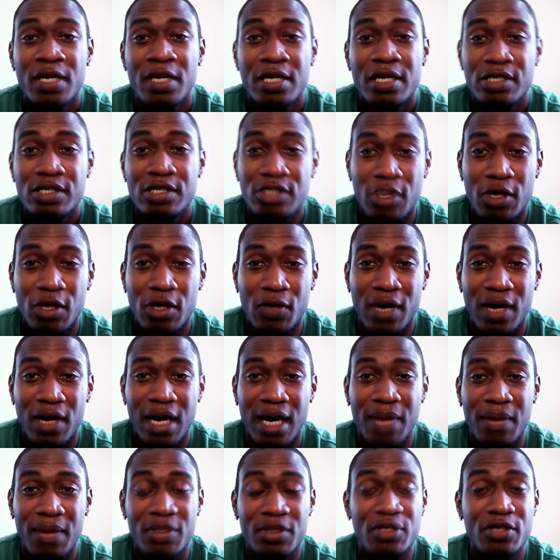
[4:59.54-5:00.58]
So,
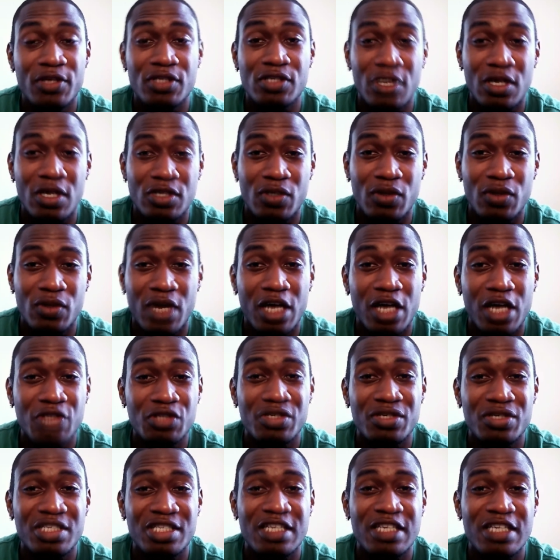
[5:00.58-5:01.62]
and there's also a
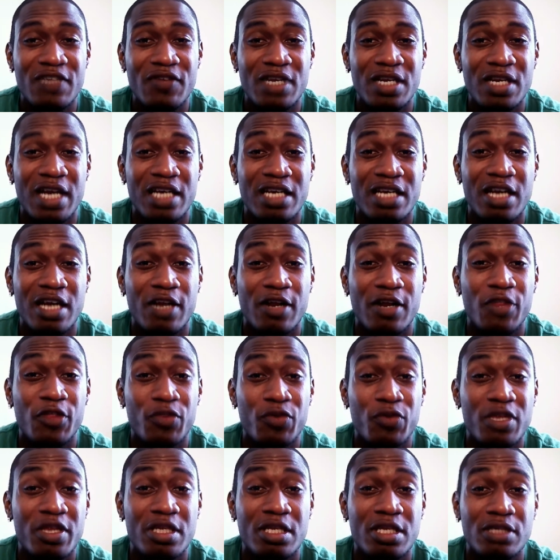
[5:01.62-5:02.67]
$179
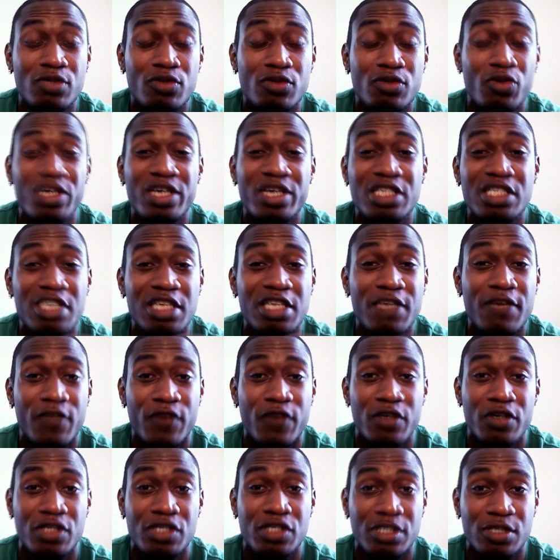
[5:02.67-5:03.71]
3G
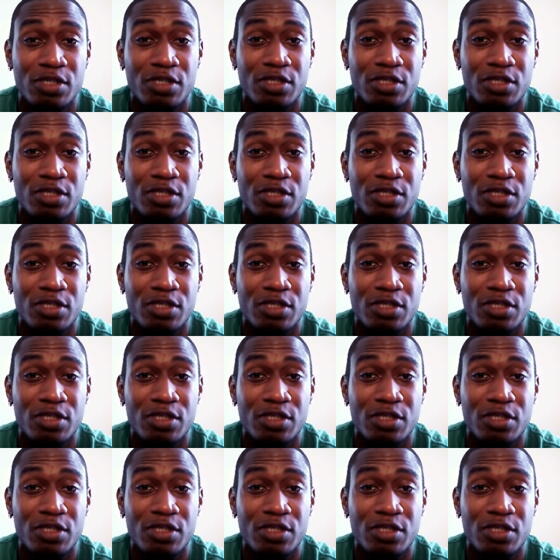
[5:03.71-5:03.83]
version as